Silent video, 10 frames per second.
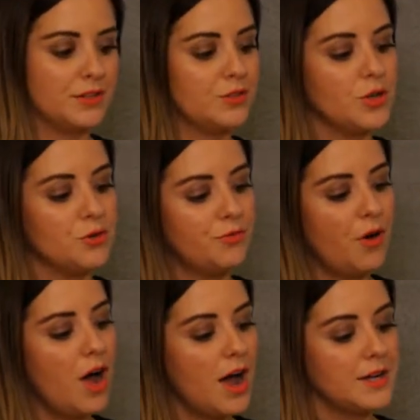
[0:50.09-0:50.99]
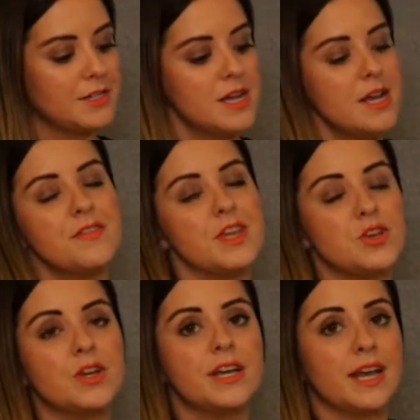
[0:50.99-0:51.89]
So you'll find that
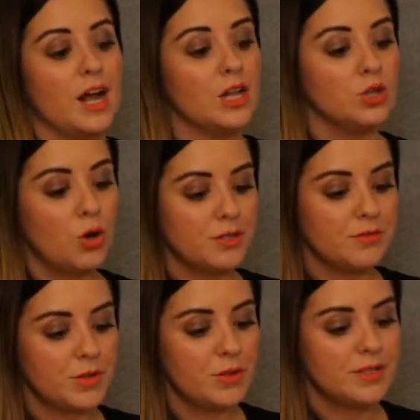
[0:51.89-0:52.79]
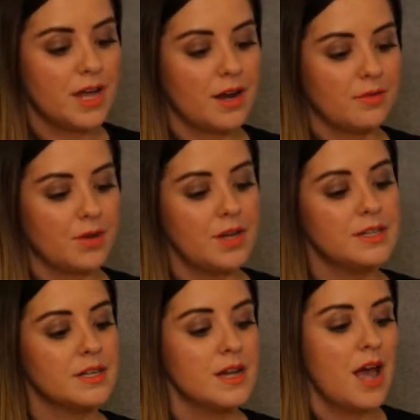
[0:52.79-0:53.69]
you can get a lot of use out of it